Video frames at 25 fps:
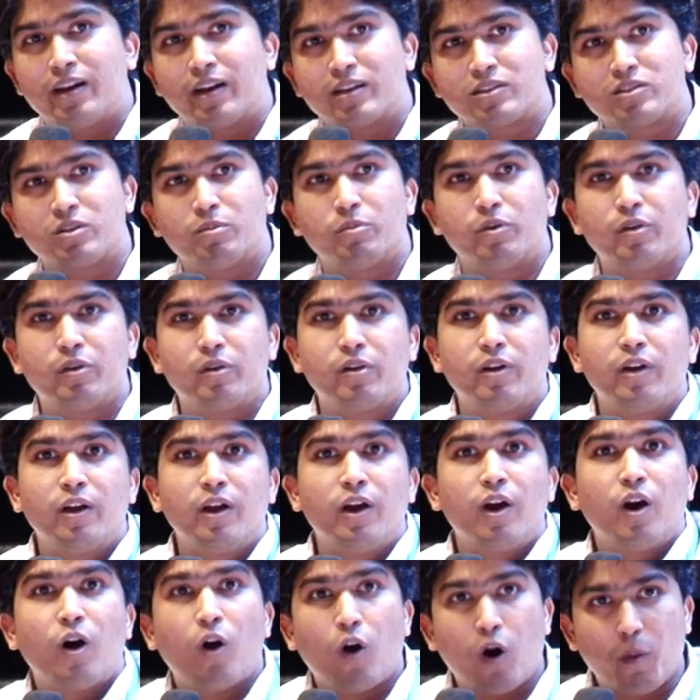customer
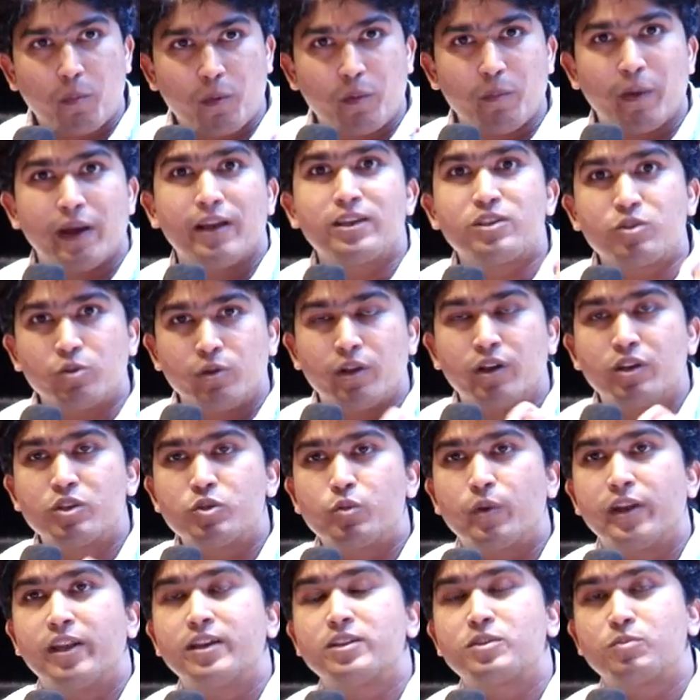optimize to the
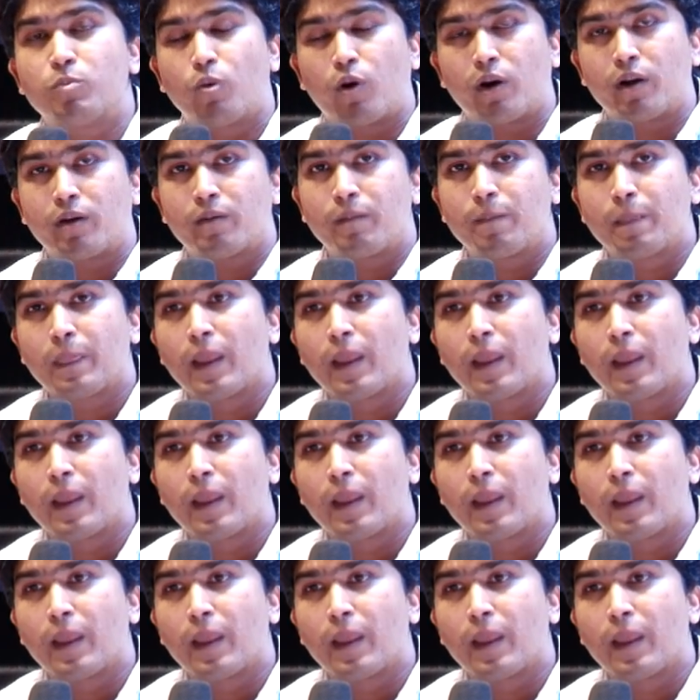sweetest spot.